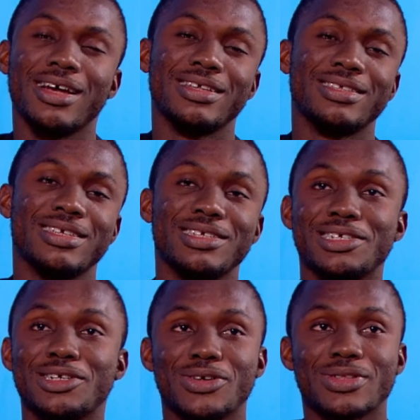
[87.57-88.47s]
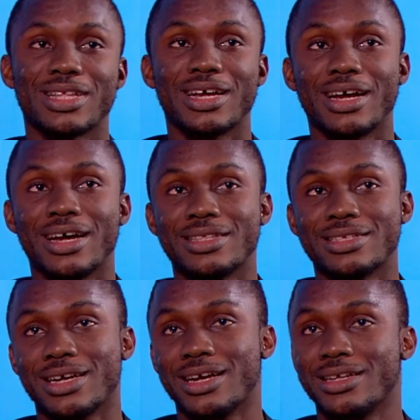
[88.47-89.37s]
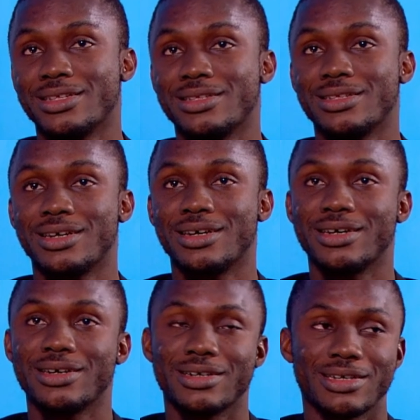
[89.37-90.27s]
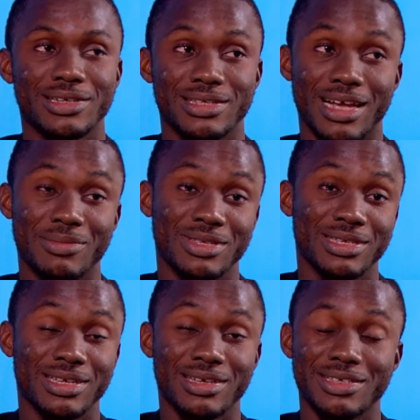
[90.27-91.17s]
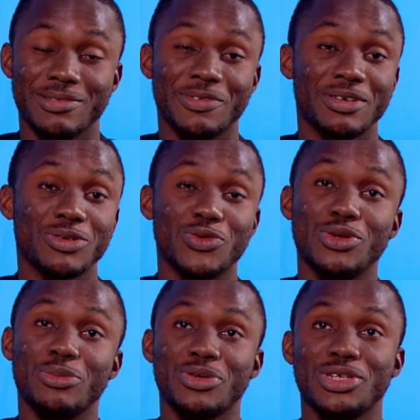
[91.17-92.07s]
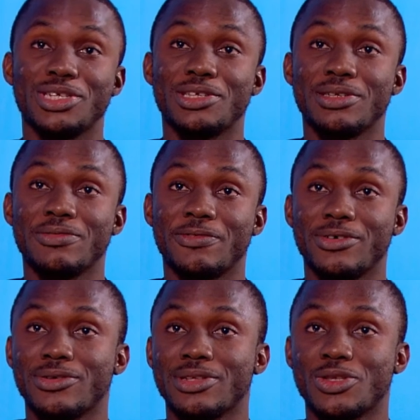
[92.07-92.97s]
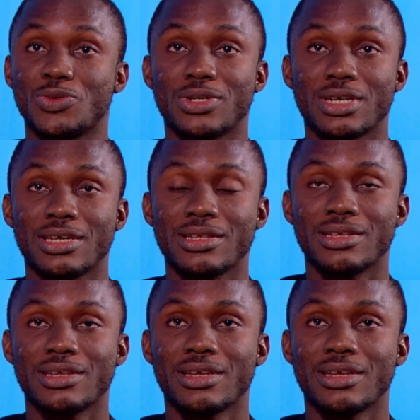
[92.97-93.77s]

exchanging contacts and uh, it, I think, is a very good opportunity for networking.